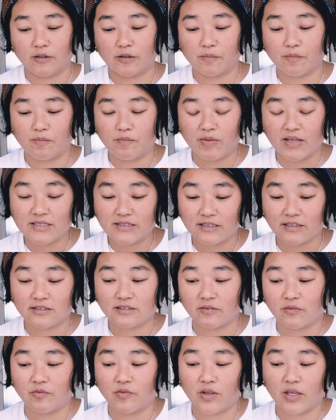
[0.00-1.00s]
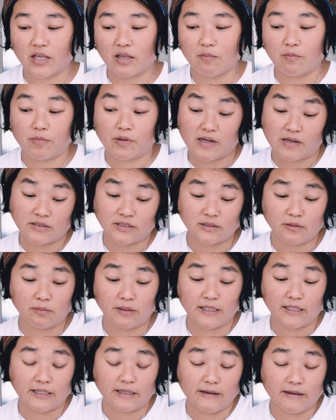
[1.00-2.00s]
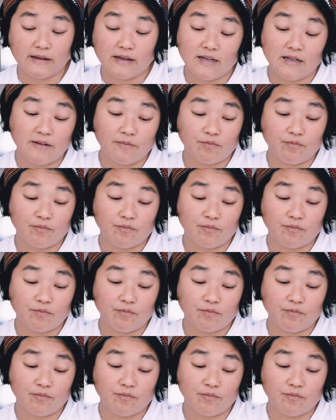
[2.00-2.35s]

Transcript: You're missing something and possibly